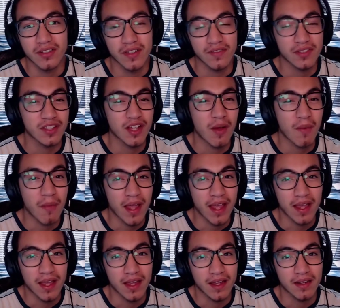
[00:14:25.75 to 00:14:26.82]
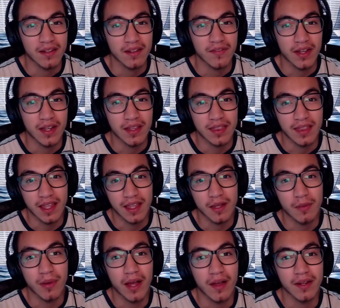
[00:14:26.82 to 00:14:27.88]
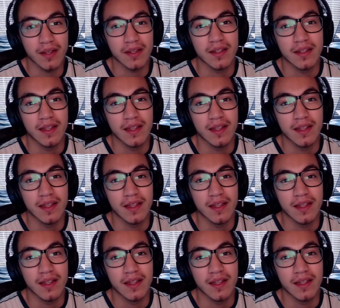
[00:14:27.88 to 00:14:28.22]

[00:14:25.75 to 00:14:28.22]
off the top of my head, if I could think about it.